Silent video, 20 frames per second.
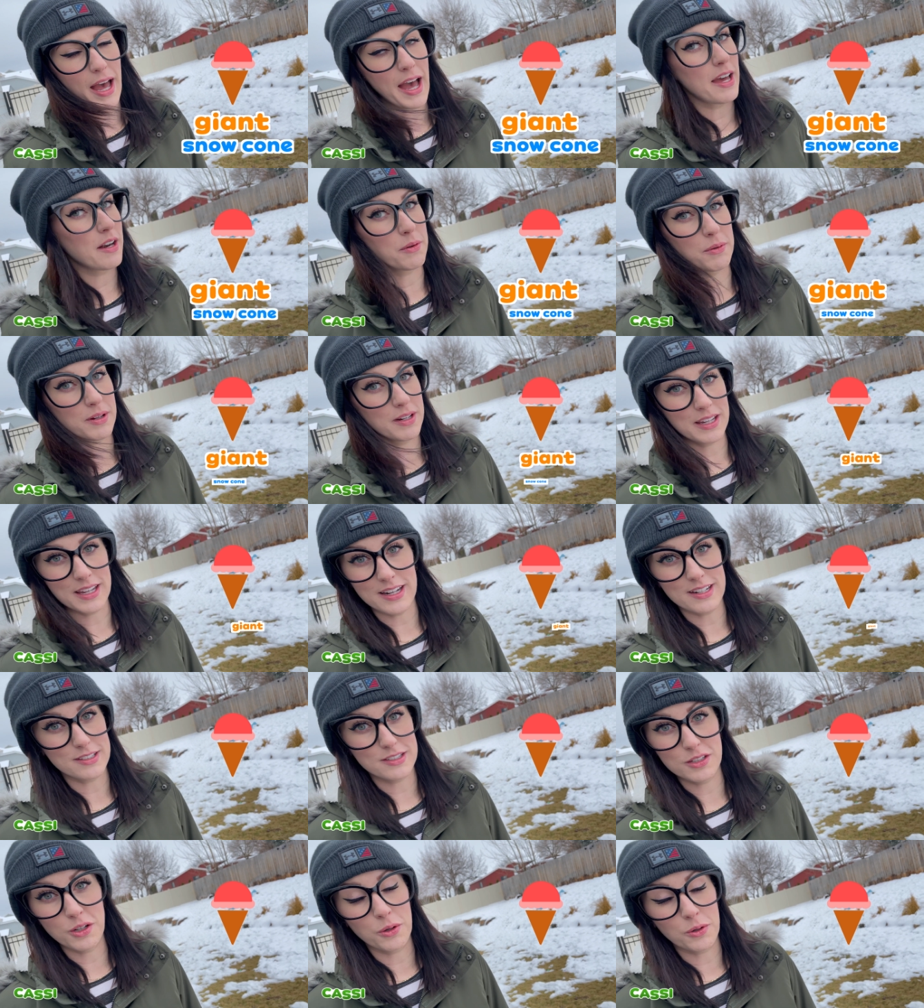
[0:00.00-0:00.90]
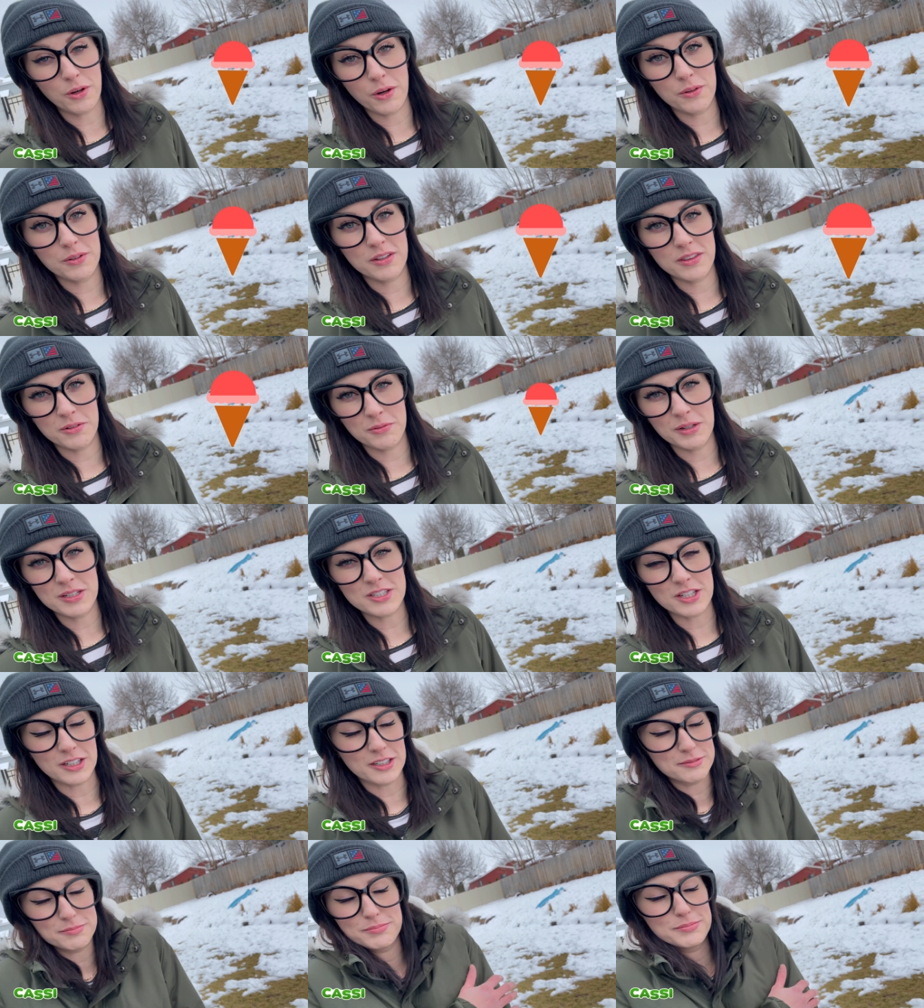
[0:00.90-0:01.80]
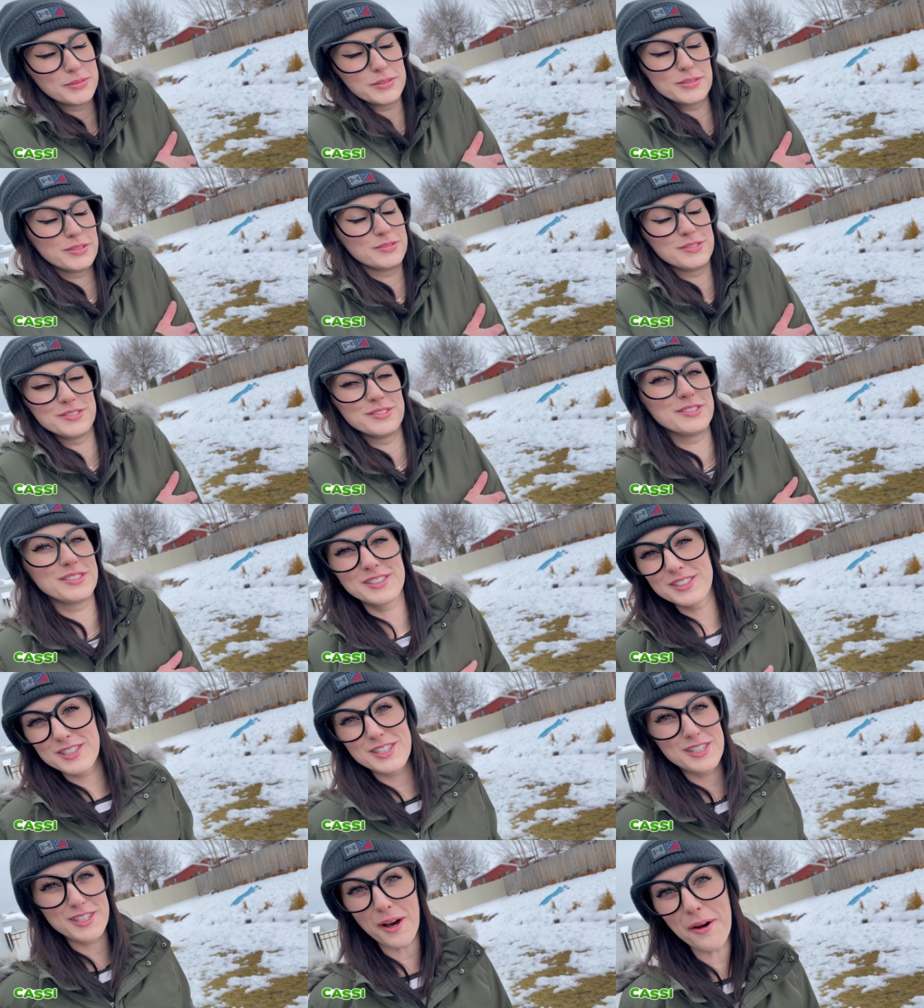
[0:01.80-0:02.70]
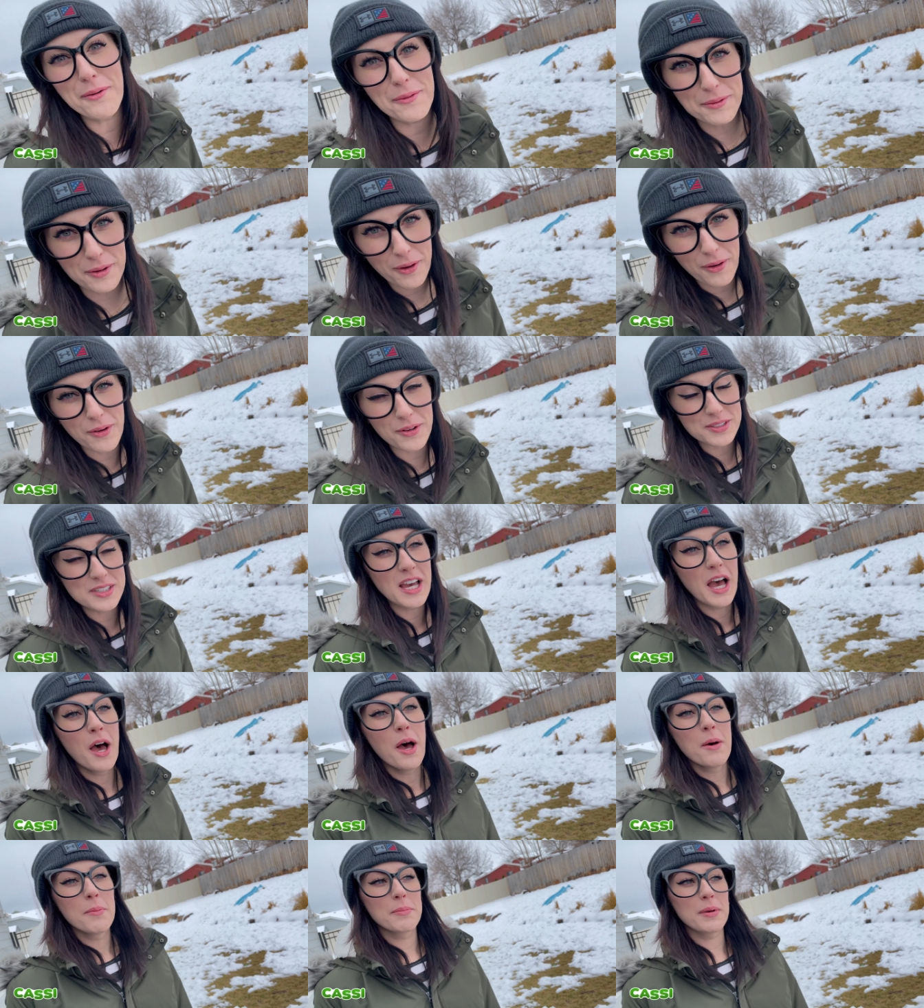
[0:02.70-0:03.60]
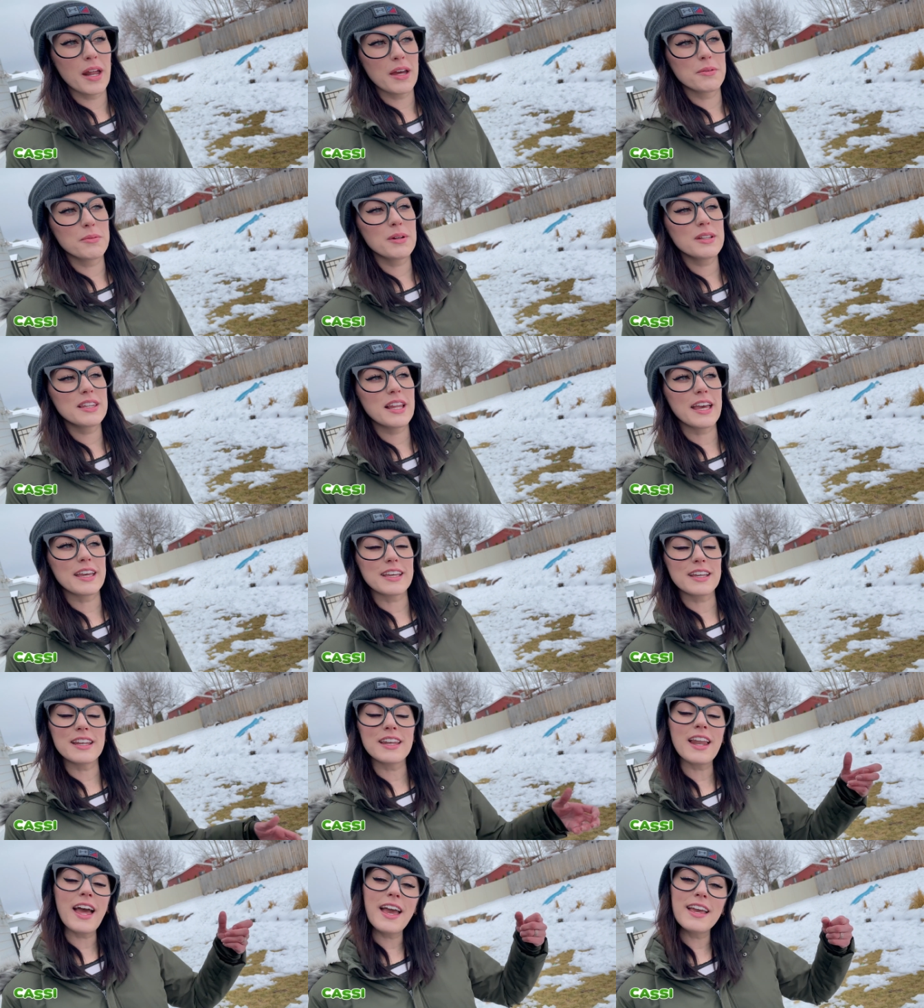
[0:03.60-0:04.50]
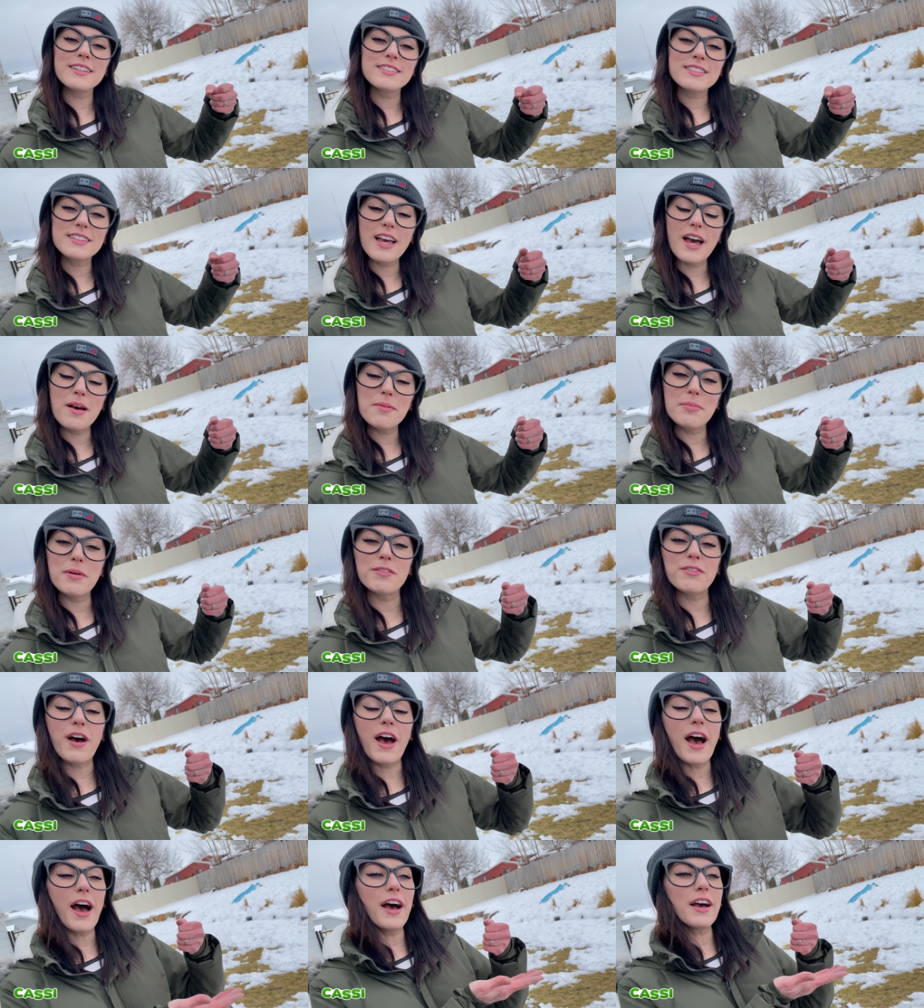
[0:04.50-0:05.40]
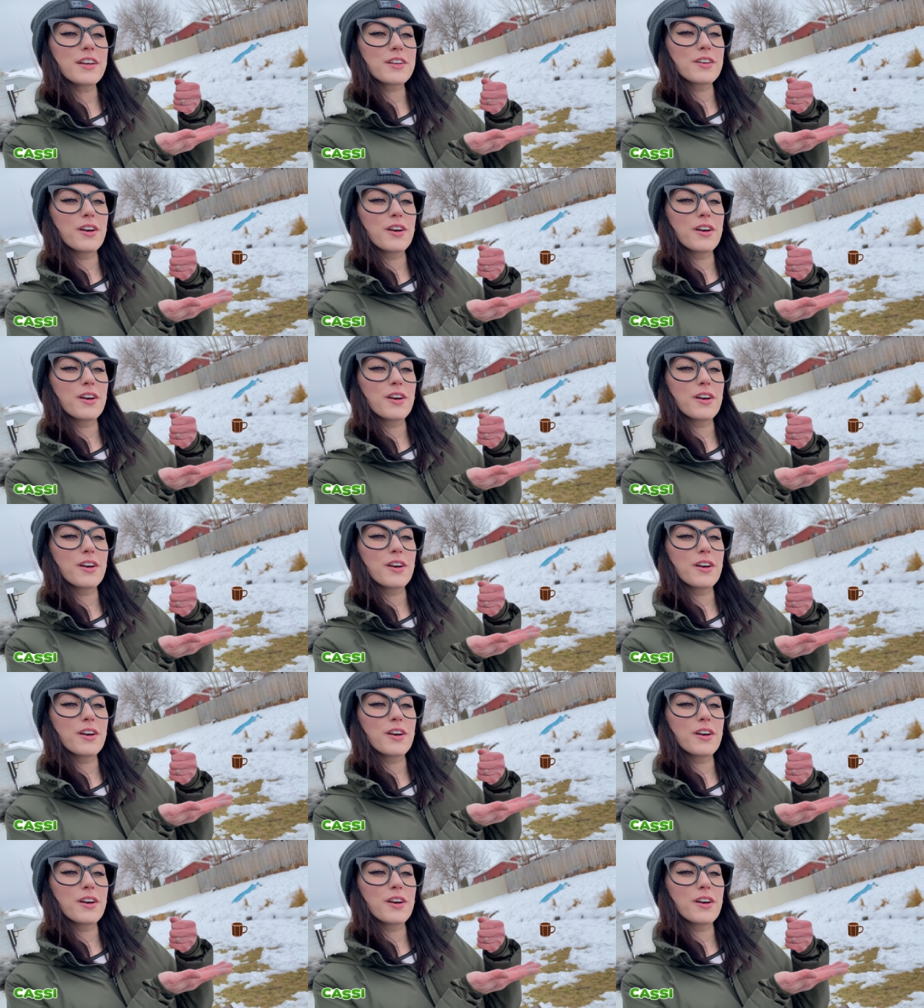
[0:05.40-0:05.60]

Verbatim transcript: I don't want to eat a snow cone in the winter. Woo! So cold. But I would like a nice cup of hot